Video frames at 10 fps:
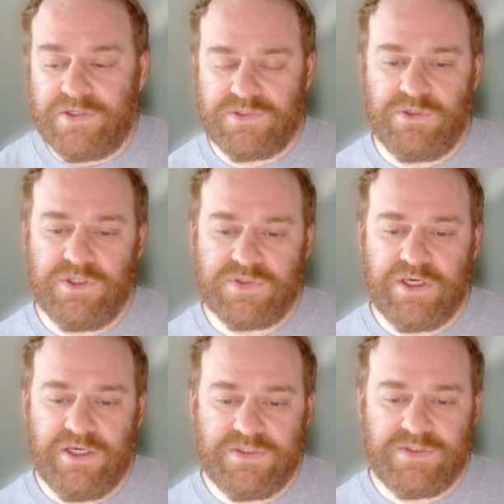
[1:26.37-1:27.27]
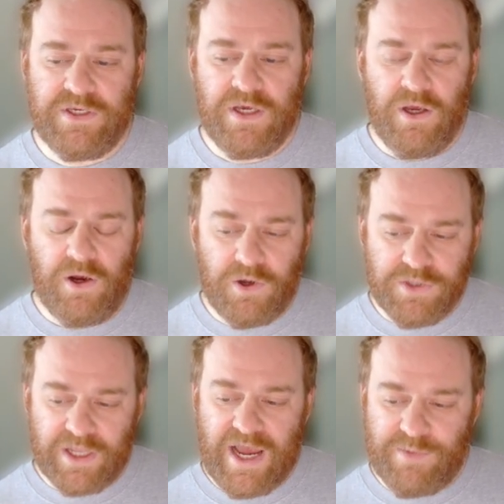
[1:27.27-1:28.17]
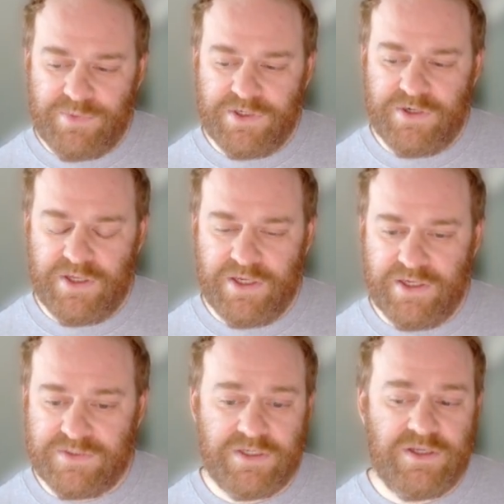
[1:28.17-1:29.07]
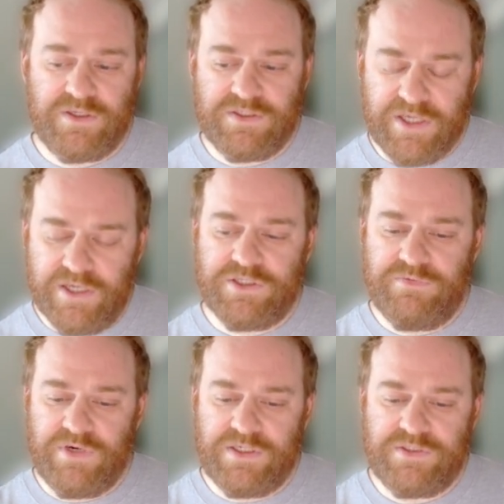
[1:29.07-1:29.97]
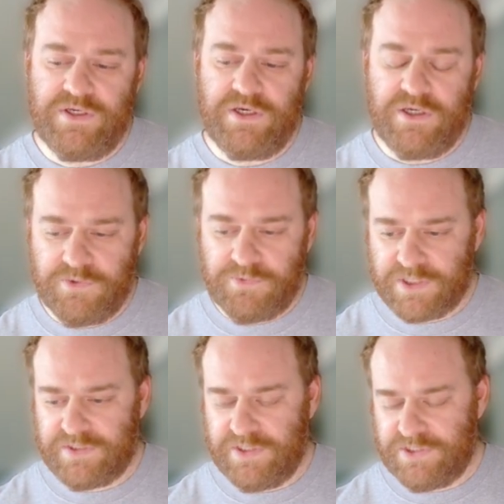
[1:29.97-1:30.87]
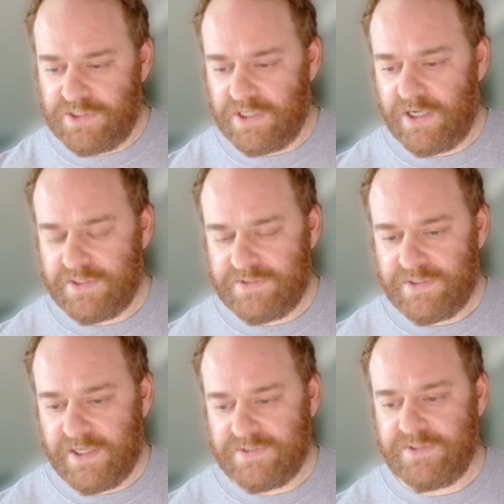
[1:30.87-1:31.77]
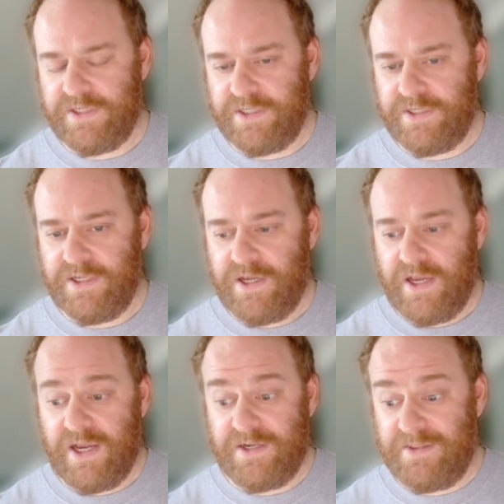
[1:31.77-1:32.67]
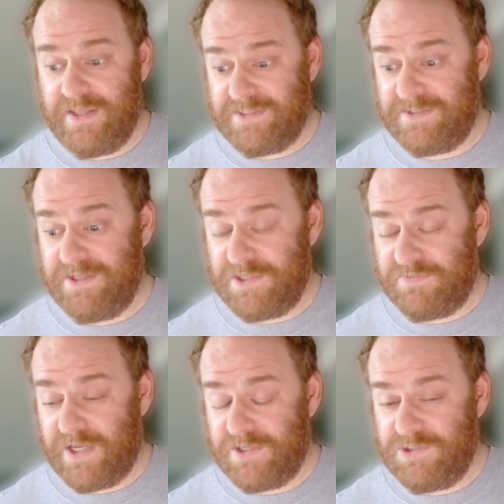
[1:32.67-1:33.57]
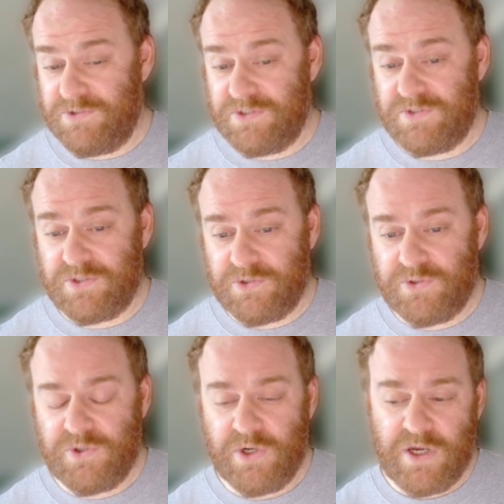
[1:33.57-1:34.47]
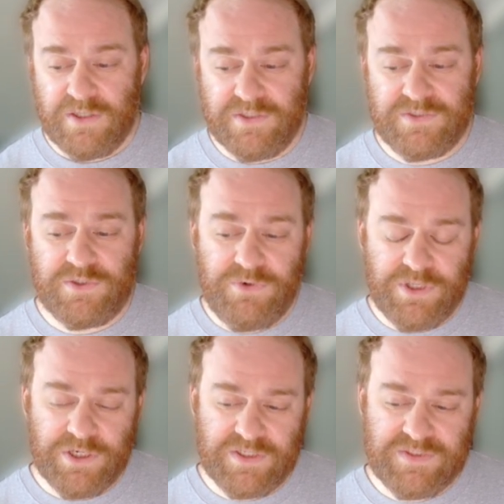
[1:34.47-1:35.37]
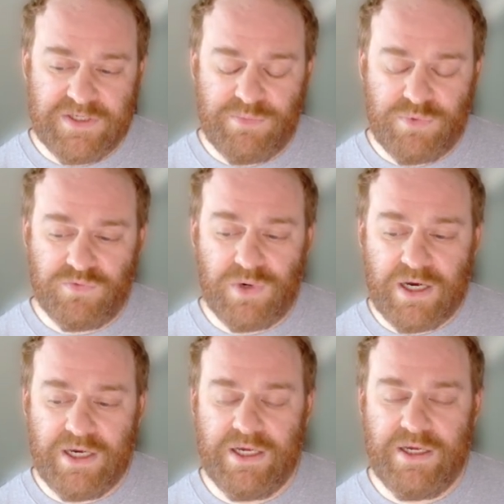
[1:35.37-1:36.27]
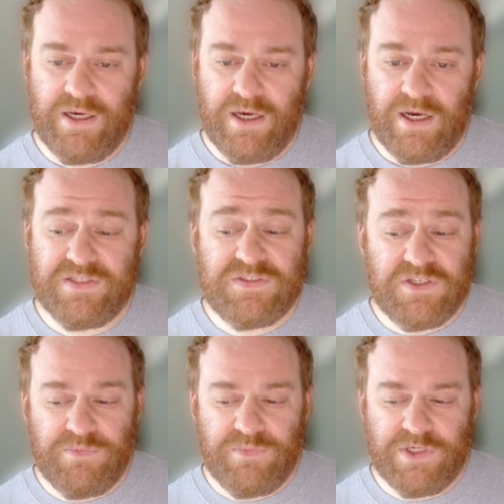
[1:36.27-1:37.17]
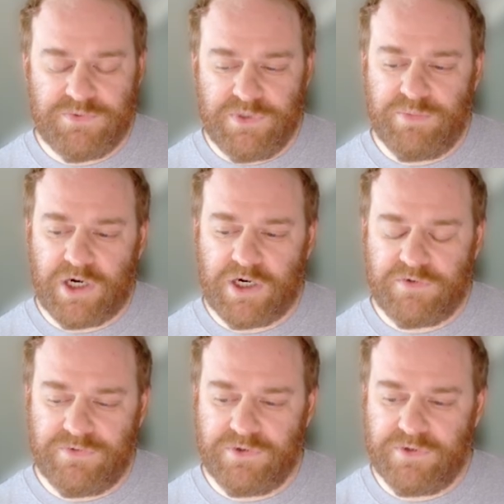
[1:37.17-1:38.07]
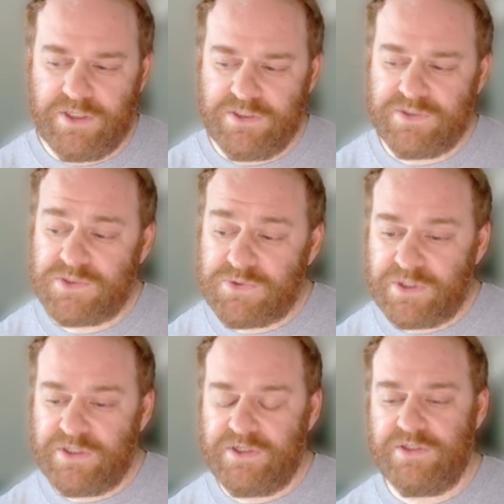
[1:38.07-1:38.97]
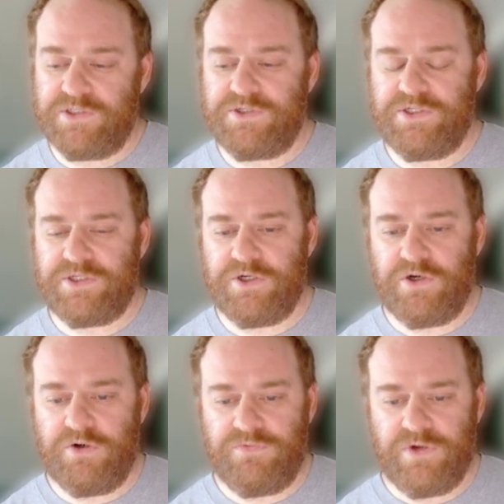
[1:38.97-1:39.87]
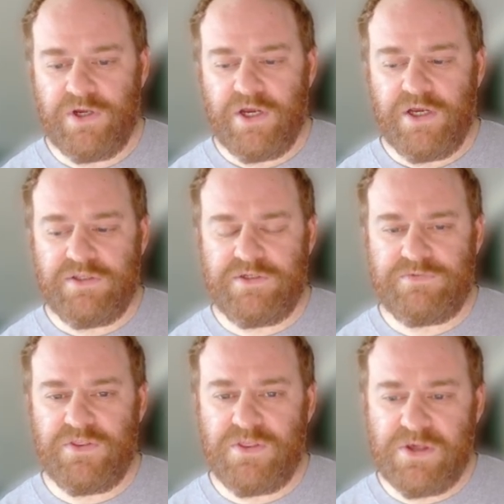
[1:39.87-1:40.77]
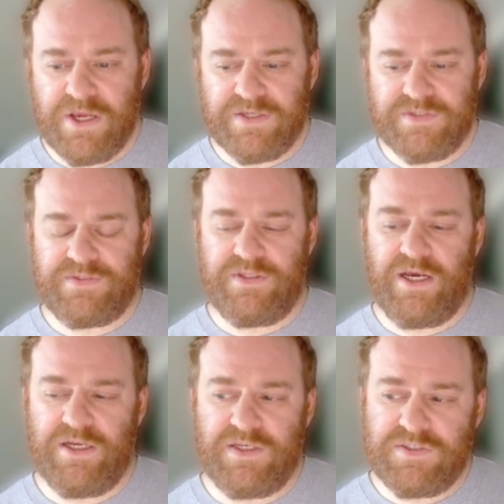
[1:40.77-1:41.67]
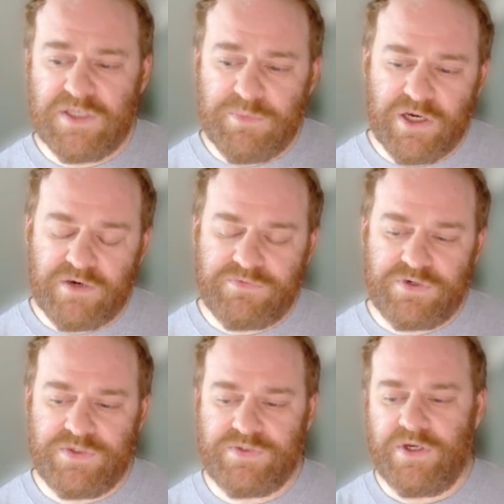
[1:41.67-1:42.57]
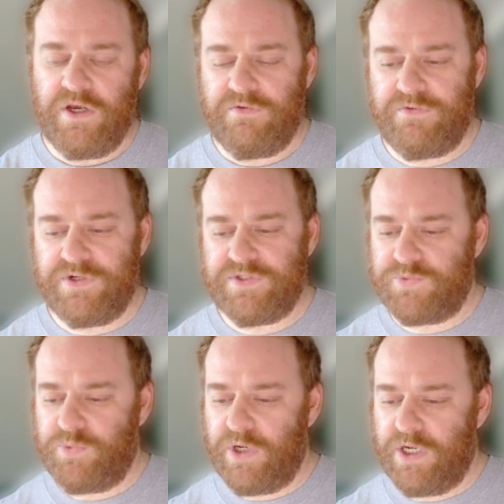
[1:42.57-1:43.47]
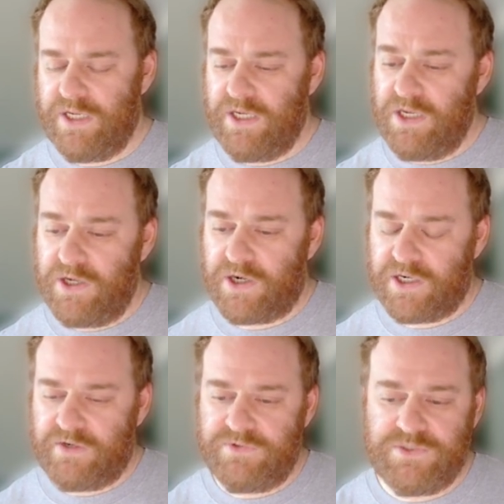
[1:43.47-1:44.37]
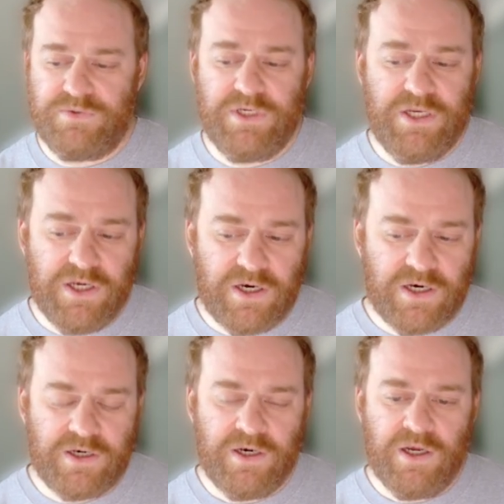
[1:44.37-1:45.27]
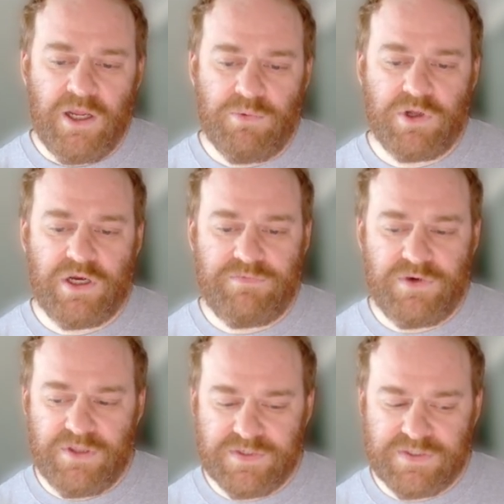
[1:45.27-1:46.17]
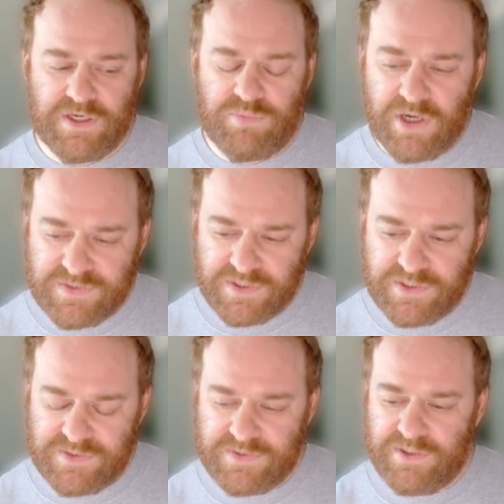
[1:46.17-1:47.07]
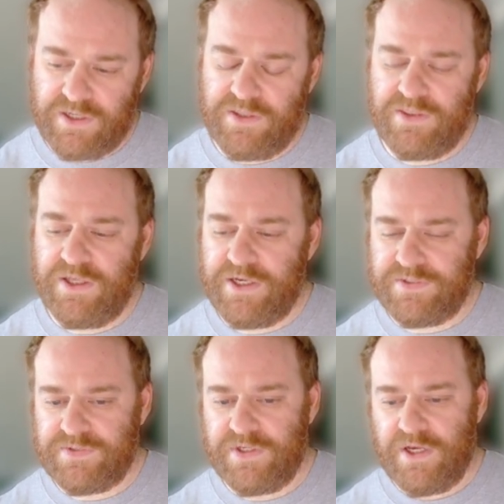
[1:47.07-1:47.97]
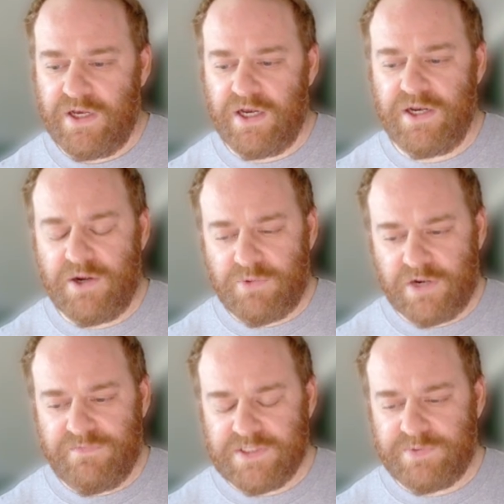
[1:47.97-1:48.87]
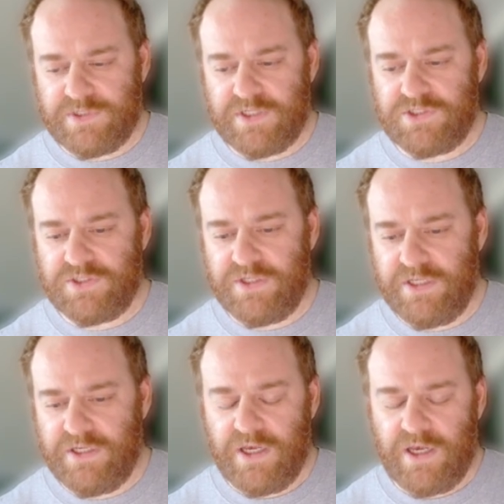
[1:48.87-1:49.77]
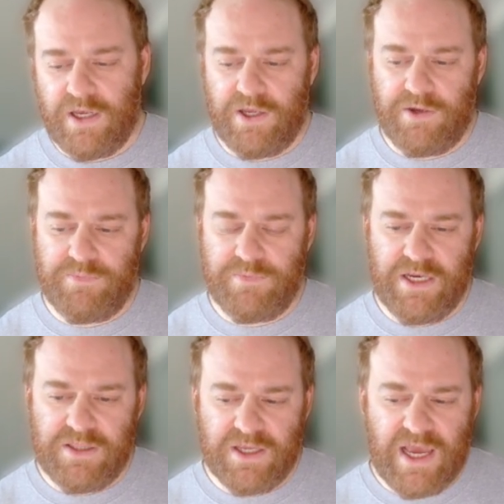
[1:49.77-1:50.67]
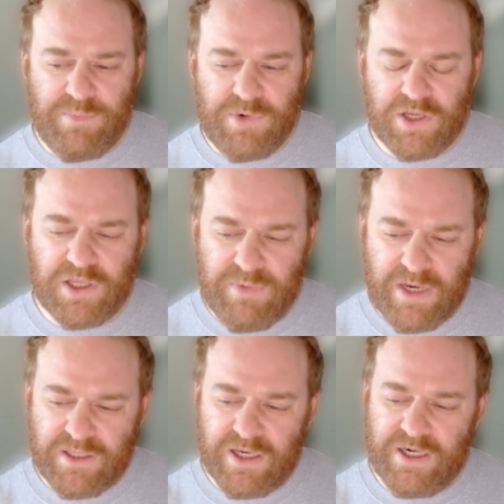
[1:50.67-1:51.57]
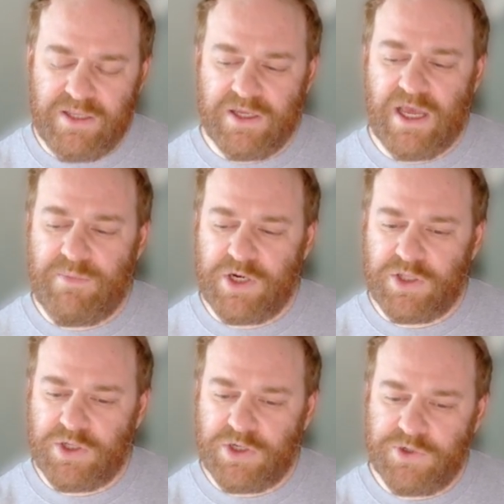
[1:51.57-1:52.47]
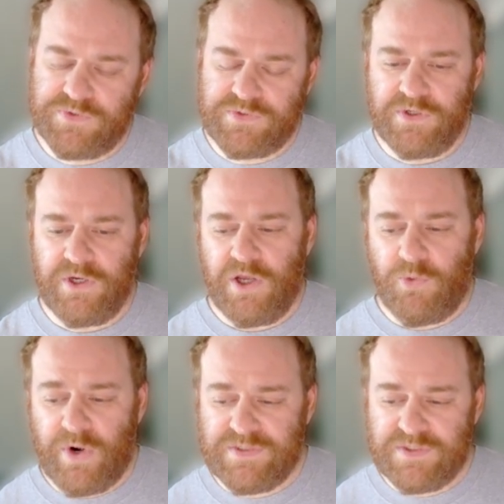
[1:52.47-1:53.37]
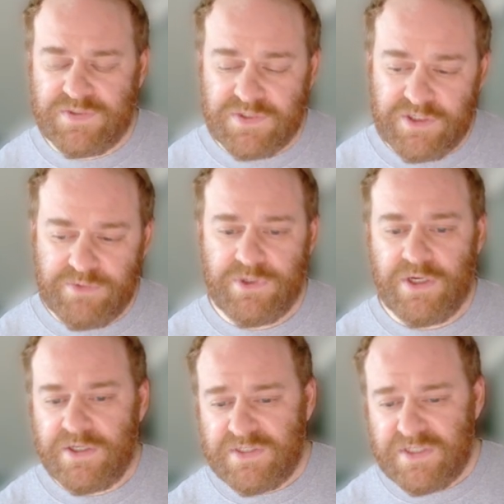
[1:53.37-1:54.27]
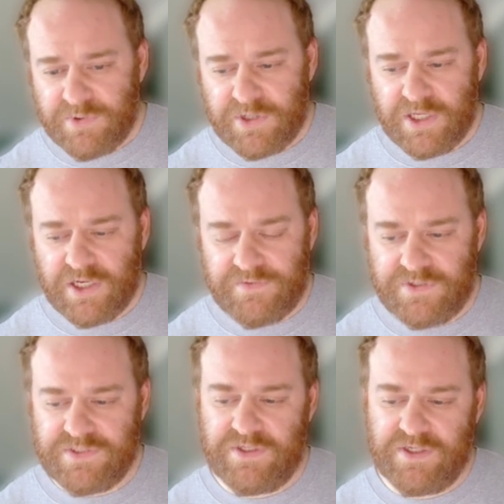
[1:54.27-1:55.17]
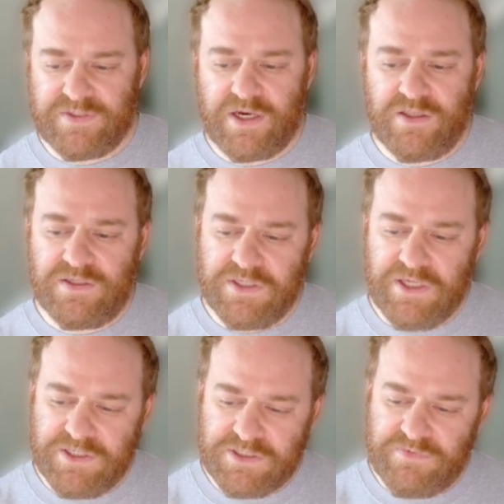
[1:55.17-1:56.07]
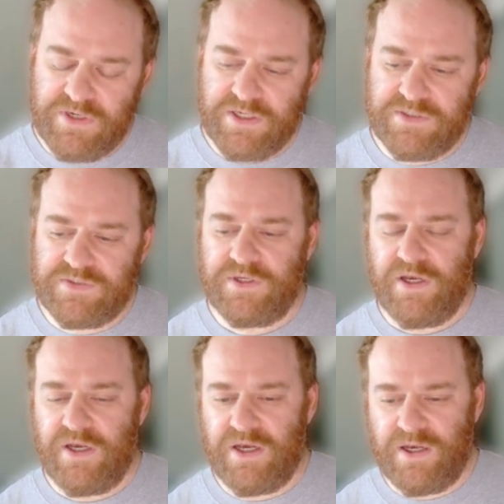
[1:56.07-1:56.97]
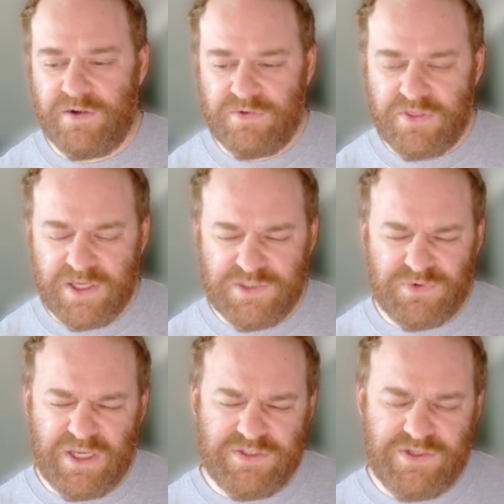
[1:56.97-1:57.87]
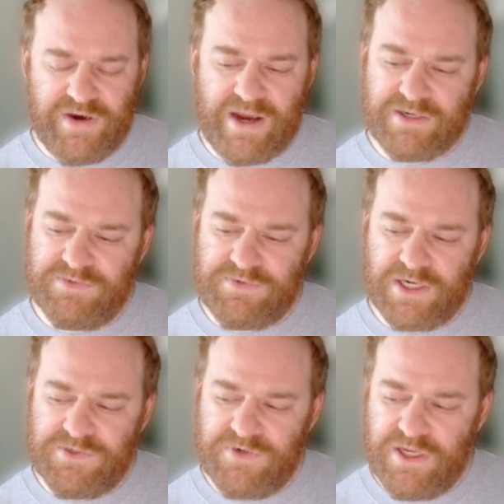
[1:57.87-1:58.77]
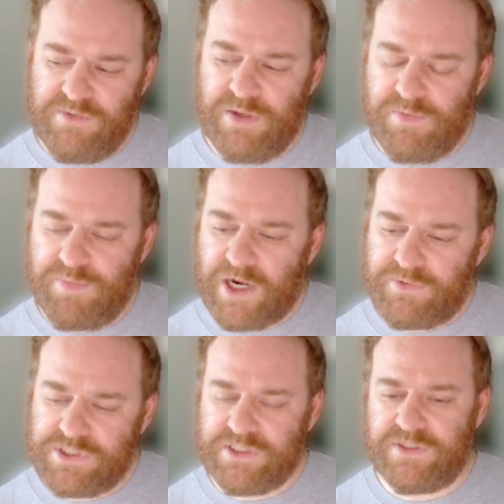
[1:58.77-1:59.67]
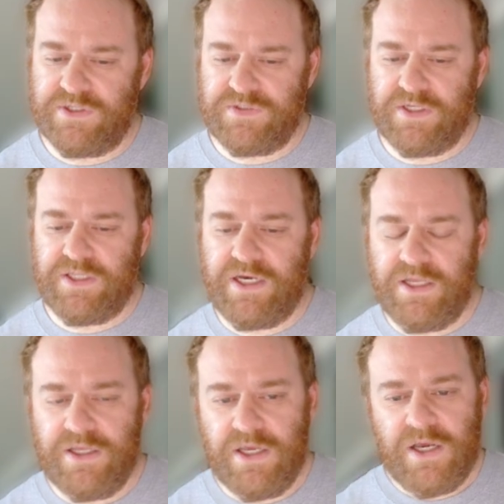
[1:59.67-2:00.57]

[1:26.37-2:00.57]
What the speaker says: So in this case, all that happened is an authentication event, the workstation got isolated, and that's the end of that intrusion. So this is a really good example of why a SIEM is really powerful. And it's also a good illustration of the different things that a SIEM covers versus what an EDR covers. So an EDR will cover things like process things, network events potentially, anything happening on the command line, anything happening on the host, whereas a SIEM typically covers things like authentication events, things related to your Active Directory, maybe PowerShell and things like that.